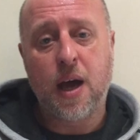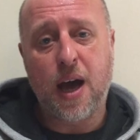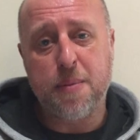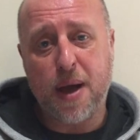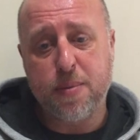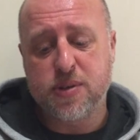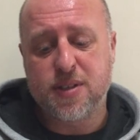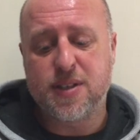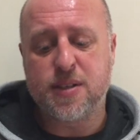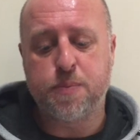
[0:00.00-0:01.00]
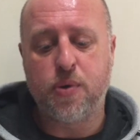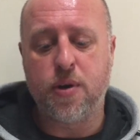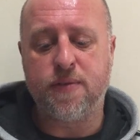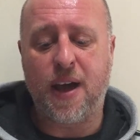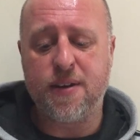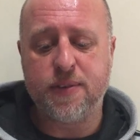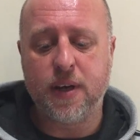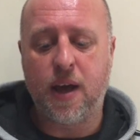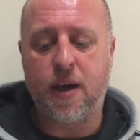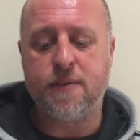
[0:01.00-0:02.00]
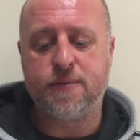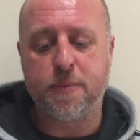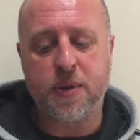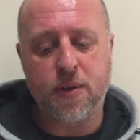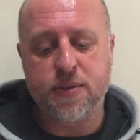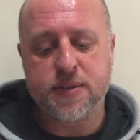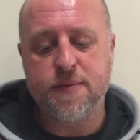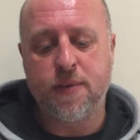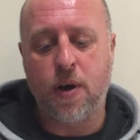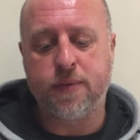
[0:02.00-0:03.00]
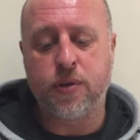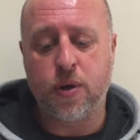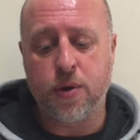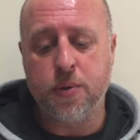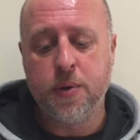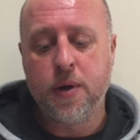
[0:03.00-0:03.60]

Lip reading: I am able to disprove every lie from the others involved who,